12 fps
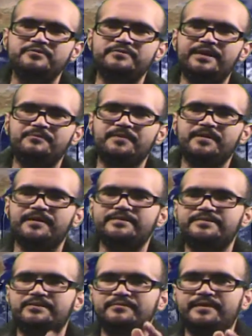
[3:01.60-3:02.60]
News Network.
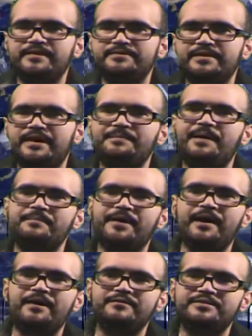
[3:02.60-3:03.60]
Until next time, I'm
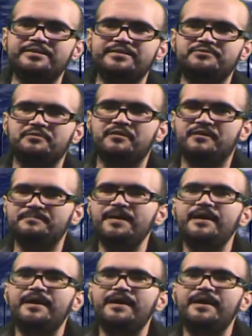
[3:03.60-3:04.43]
Kyle T. Storm.